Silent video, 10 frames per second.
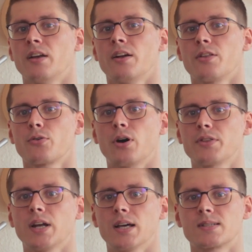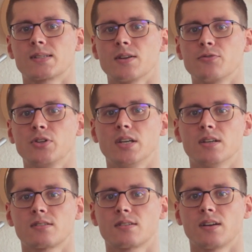Throughout the last 7
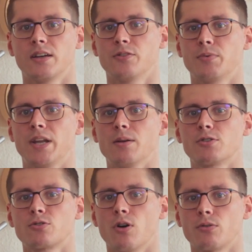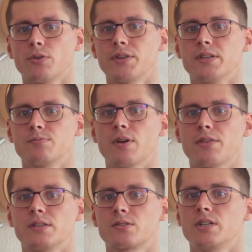years I have been able to work with these
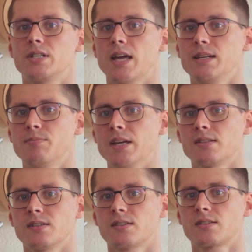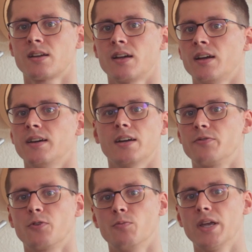methods on a daily basis, and
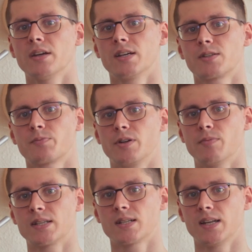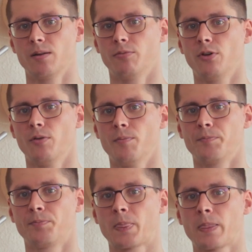for me it has been immensely helpful.
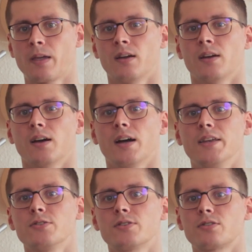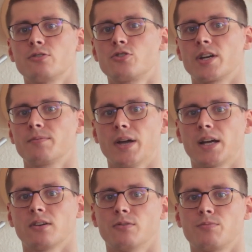I use it to check
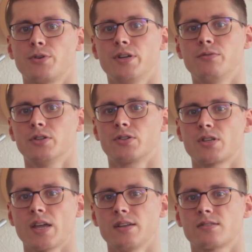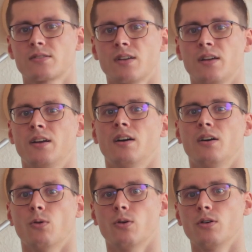back on previous states,
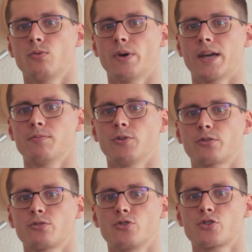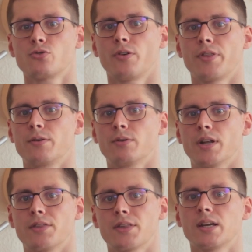or when I am not too sure that what I
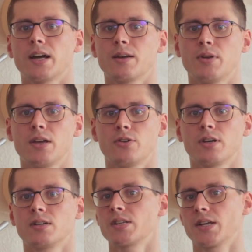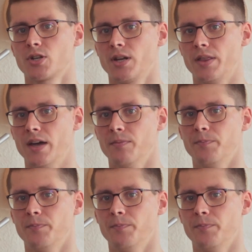think I am hearing is actually there.